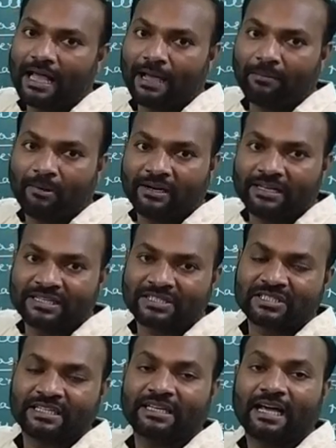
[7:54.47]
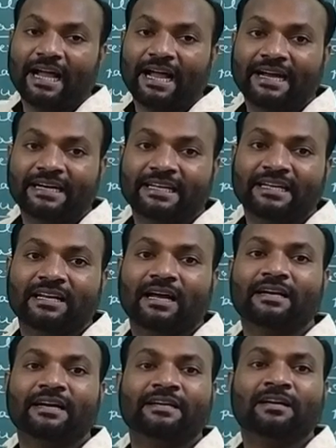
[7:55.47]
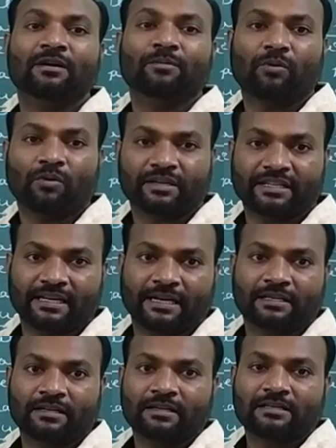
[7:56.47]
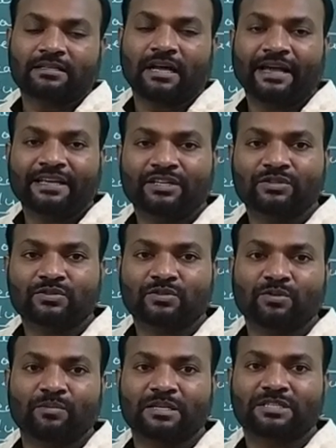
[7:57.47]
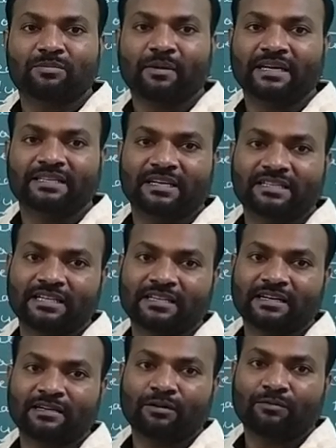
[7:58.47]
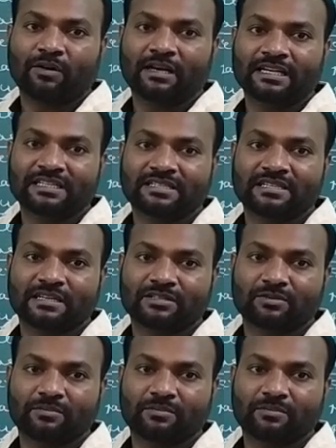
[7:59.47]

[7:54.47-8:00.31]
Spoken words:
abolished in 1848. Thank you so much, my dear children, for listening to